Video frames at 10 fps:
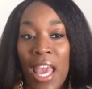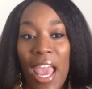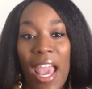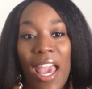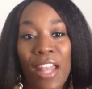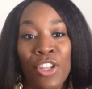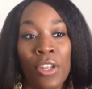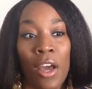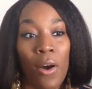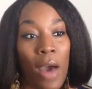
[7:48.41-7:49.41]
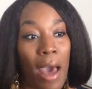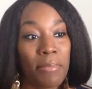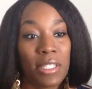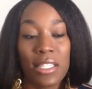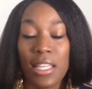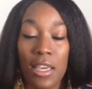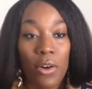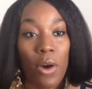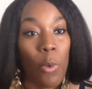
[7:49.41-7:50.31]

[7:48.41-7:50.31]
And, I'm still